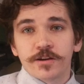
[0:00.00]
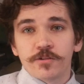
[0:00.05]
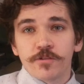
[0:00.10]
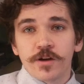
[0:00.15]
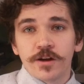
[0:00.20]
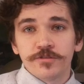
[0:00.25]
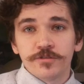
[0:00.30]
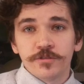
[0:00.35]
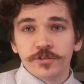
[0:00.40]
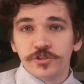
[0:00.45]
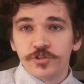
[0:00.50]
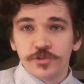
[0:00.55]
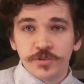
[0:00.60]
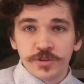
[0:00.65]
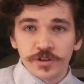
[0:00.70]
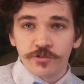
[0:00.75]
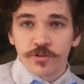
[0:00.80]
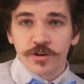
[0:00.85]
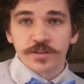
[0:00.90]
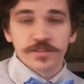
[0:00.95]
rifle and doing
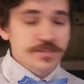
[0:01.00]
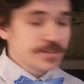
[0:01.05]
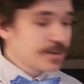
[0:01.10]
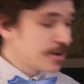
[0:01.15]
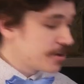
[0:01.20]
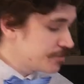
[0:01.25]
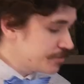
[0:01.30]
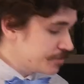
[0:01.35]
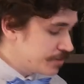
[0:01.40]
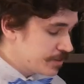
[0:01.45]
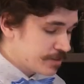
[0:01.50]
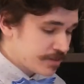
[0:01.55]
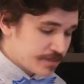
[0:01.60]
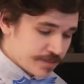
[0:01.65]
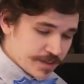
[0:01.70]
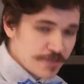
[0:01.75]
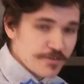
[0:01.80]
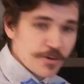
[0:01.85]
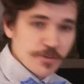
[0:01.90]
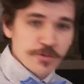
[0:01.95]
grunt stuff.
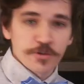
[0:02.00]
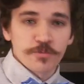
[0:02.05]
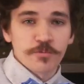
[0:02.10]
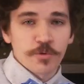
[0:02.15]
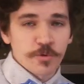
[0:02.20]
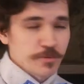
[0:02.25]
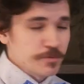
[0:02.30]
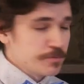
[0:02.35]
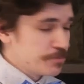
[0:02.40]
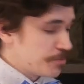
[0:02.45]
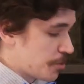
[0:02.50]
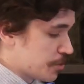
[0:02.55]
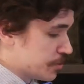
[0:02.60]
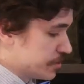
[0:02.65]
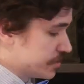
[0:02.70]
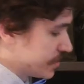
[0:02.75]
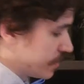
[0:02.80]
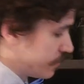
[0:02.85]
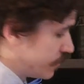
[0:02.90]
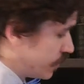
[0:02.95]
They have other more important
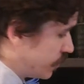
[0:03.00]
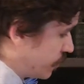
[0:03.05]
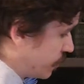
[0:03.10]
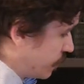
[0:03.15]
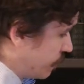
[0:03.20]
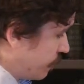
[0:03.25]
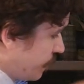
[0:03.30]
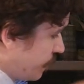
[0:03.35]
stuff to do.